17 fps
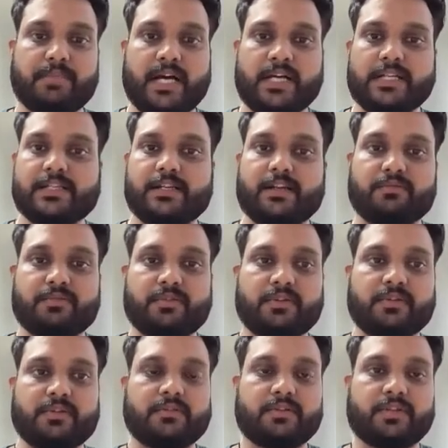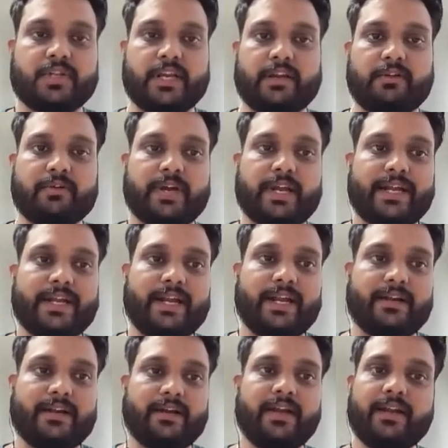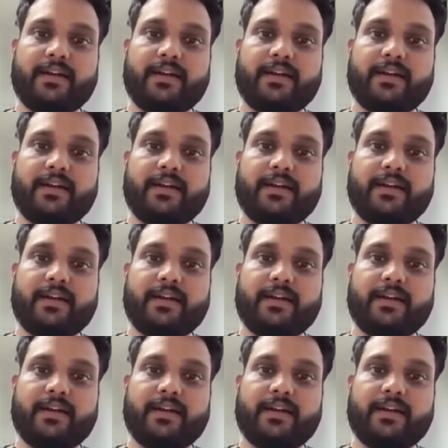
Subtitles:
pass down the required data